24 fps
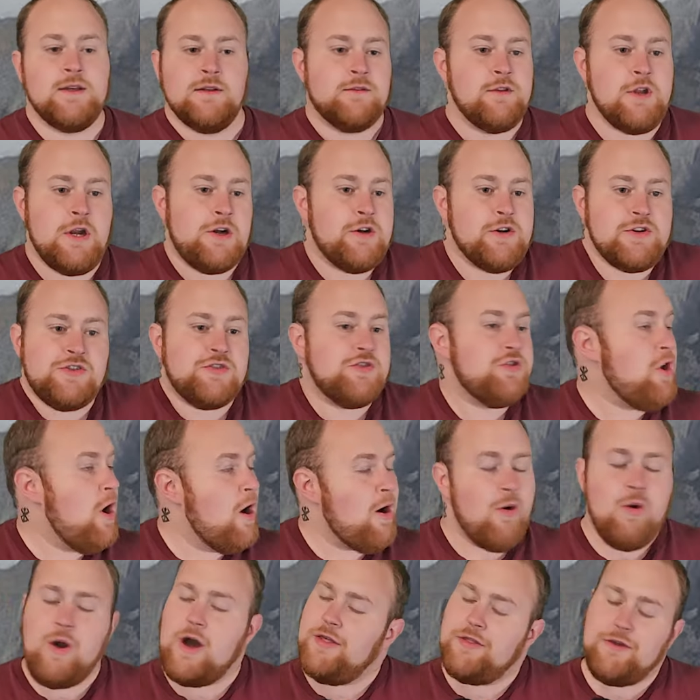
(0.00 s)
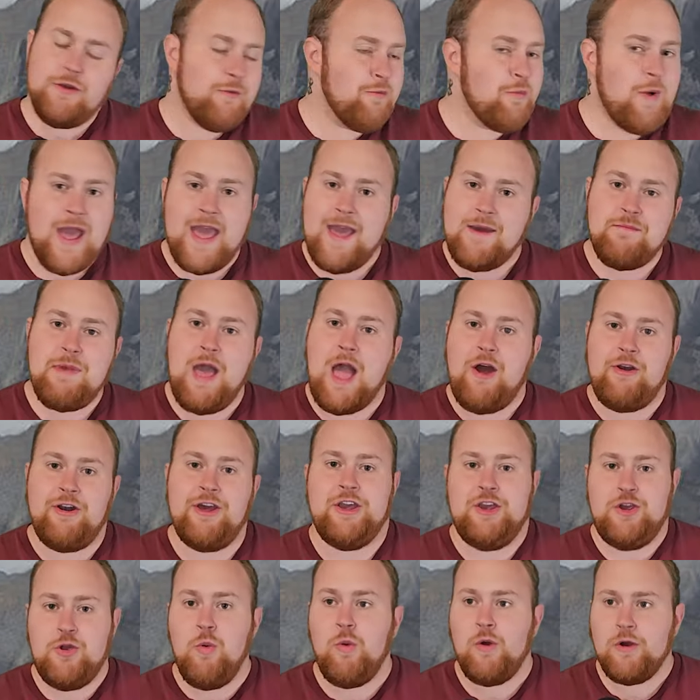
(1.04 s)
There's no other way about it.
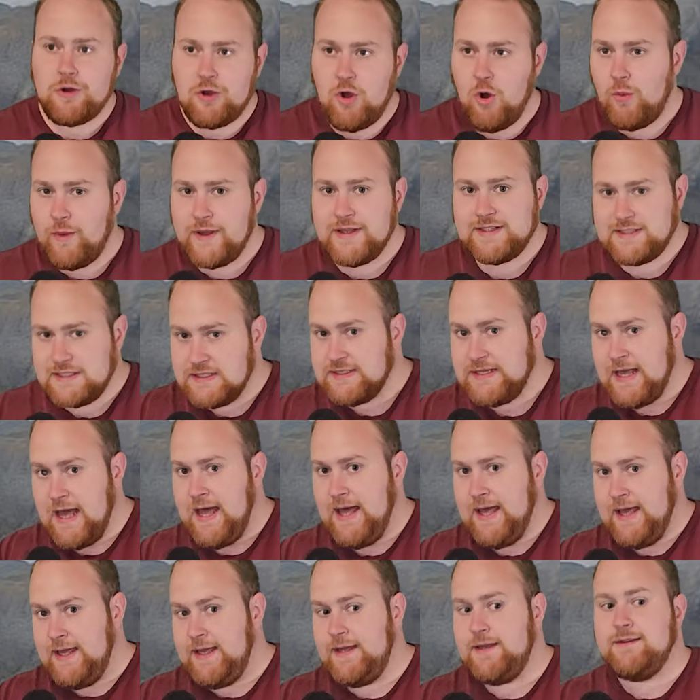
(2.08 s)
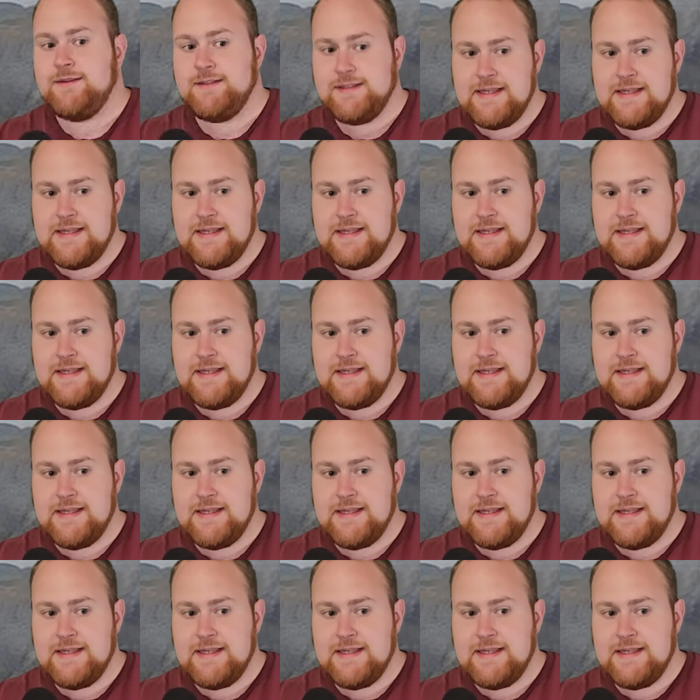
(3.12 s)
You are going to die.